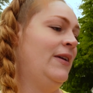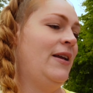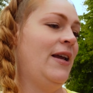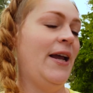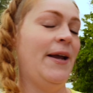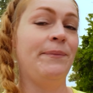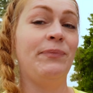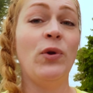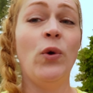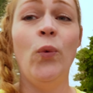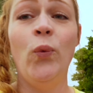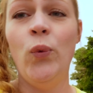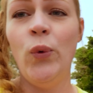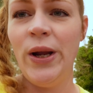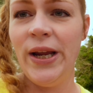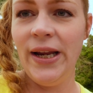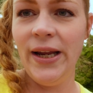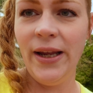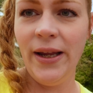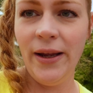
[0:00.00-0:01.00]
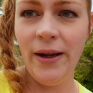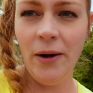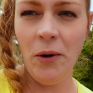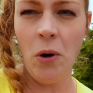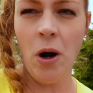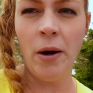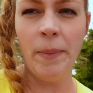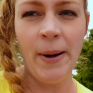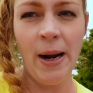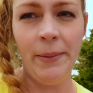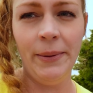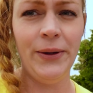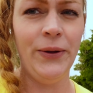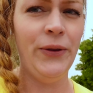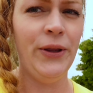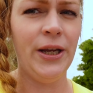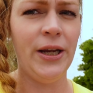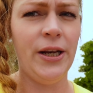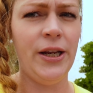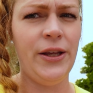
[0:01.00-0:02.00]
Okay, we are probably
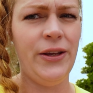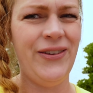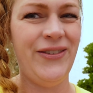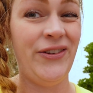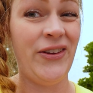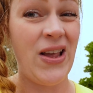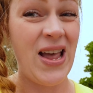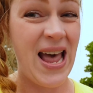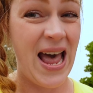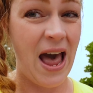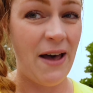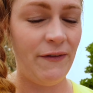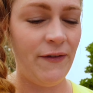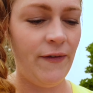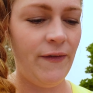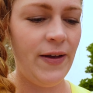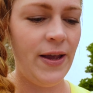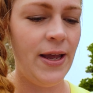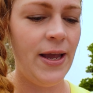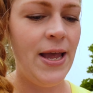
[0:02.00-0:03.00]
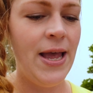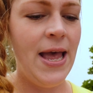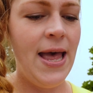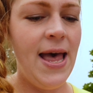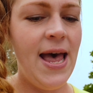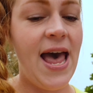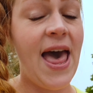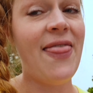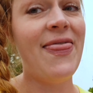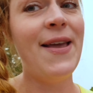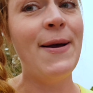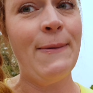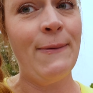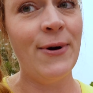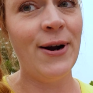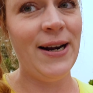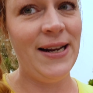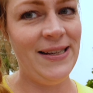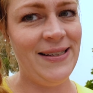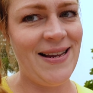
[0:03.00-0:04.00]
only gonna use half of it and then
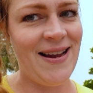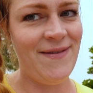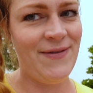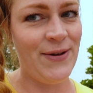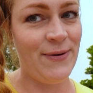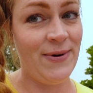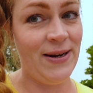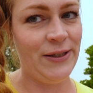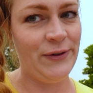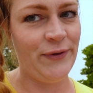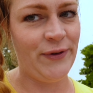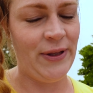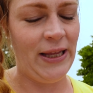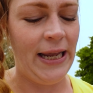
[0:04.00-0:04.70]
we're gonna save the rest for